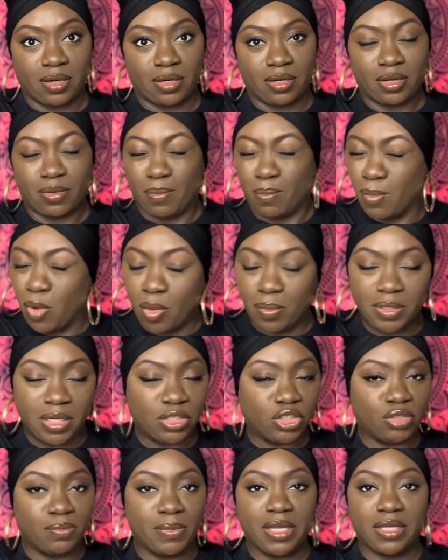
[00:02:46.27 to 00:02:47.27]
The moment
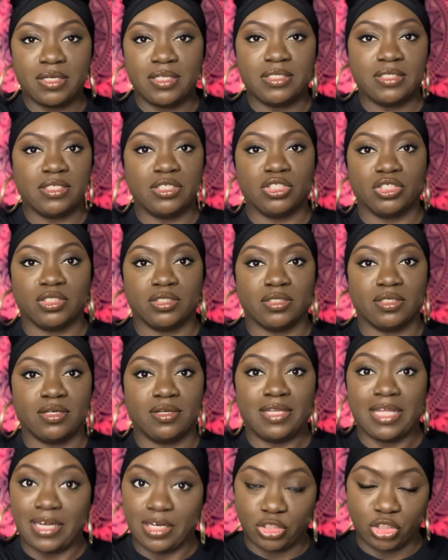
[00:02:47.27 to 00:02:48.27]
that you make a decision
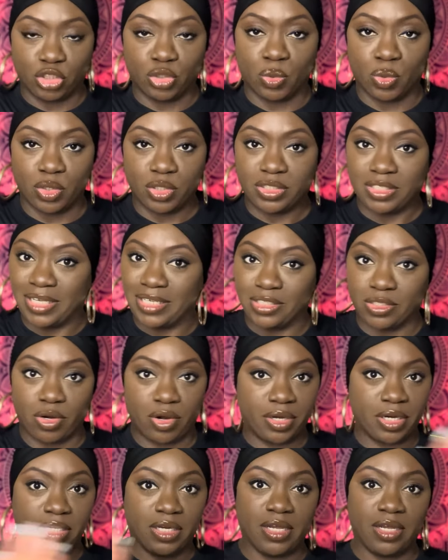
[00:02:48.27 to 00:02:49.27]
that it's yours, it's
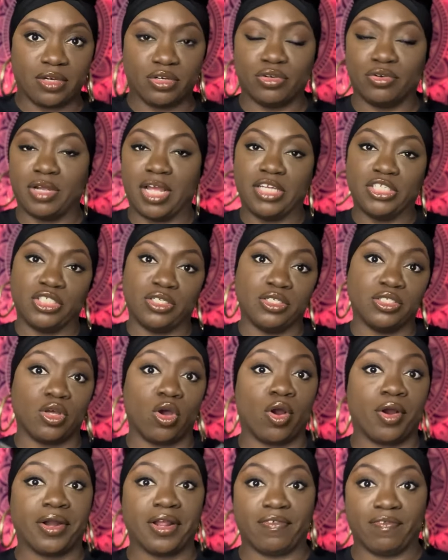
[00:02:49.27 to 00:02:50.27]
already done. Creation is
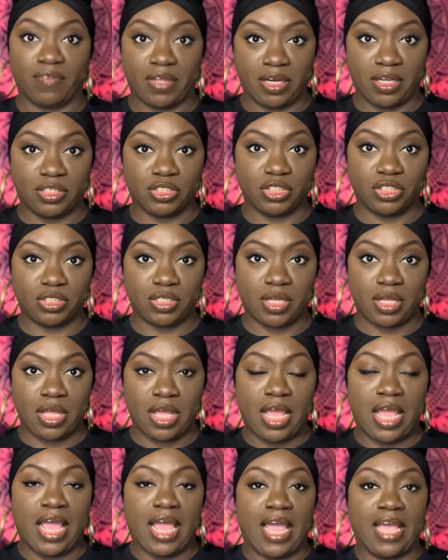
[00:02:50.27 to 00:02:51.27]
already finished.
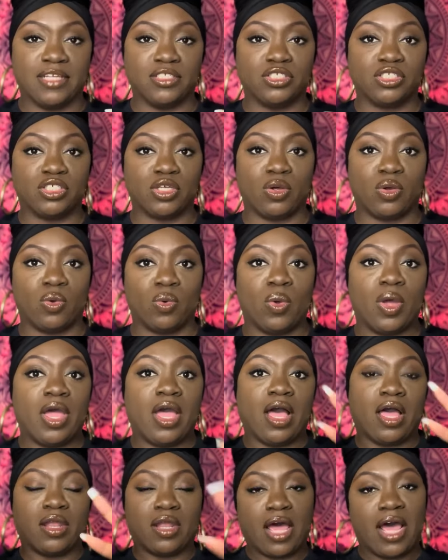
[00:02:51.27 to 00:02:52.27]
And so
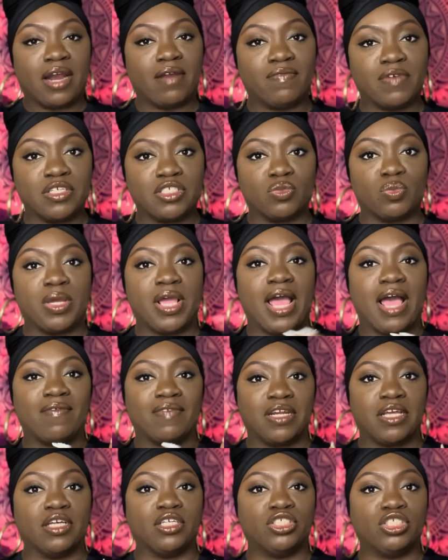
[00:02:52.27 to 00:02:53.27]
a lot of us, we have
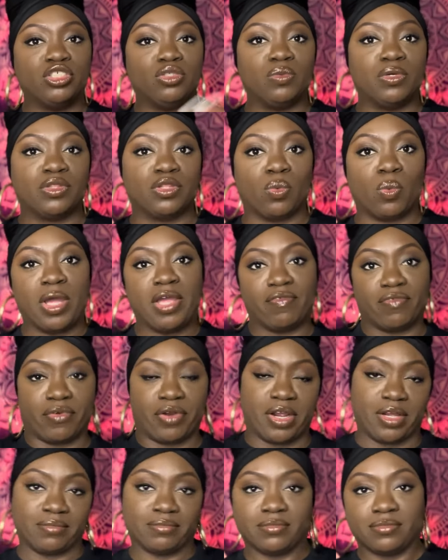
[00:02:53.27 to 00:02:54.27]
an issue with the
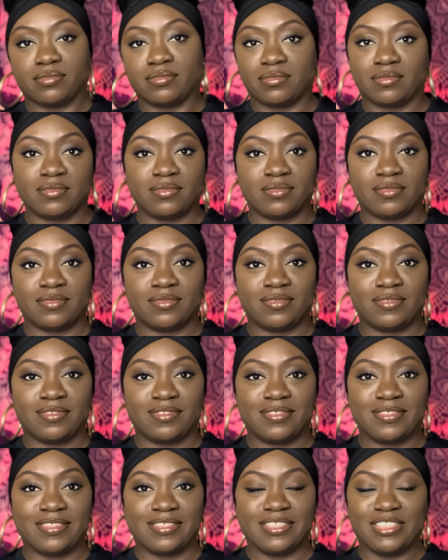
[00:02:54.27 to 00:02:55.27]
wavering.
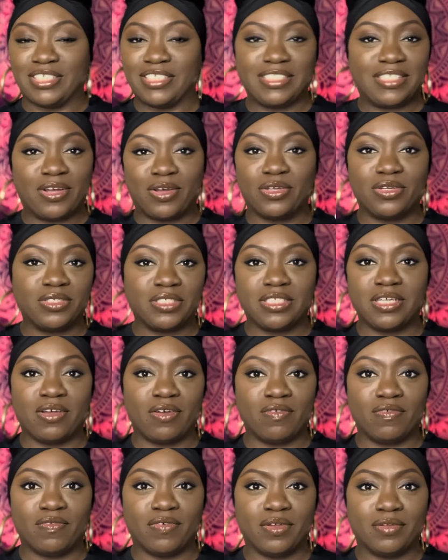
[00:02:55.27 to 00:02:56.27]
Just tell
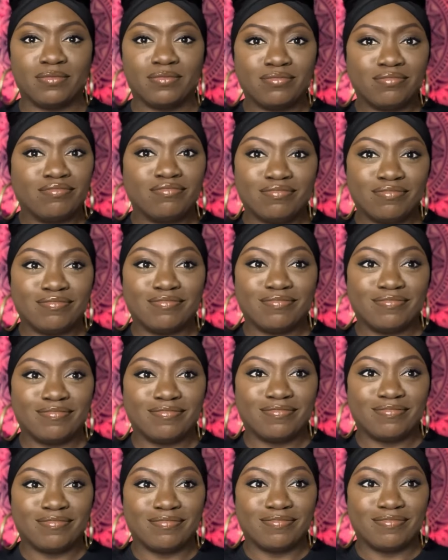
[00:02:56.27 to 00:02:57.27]
yourself,
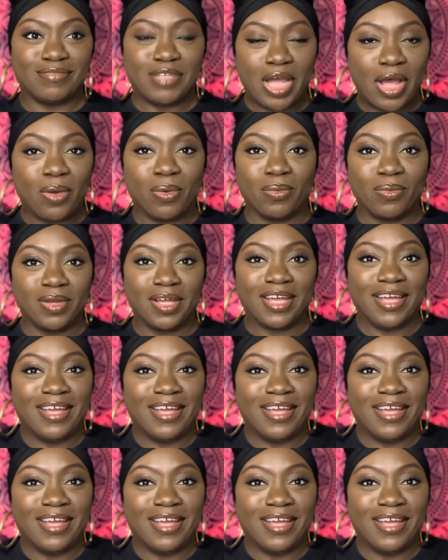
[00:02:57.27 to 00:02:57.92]
no.